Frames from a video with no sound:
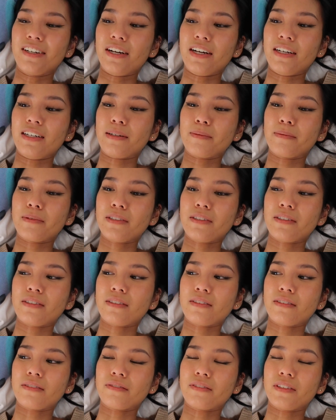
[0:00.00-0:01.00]
Alright, I'm
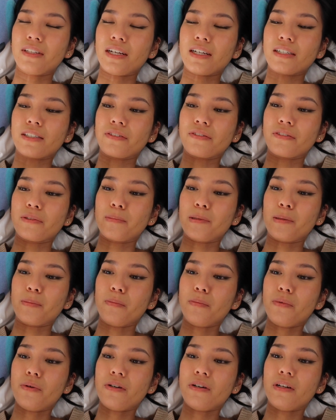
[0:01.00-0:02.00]
gonna relax him a bit
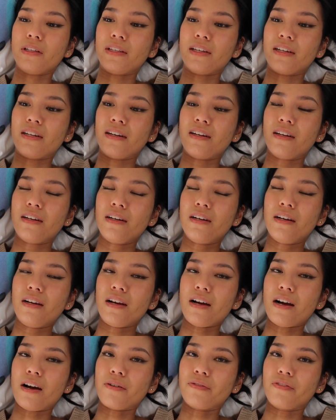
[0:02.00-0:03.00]
more and then
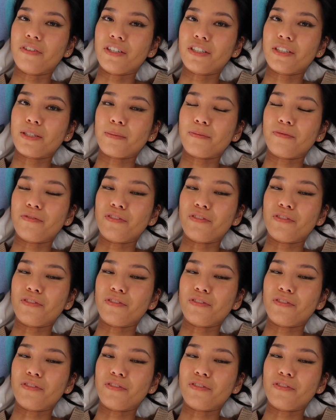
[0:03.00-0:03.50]
I'll finish up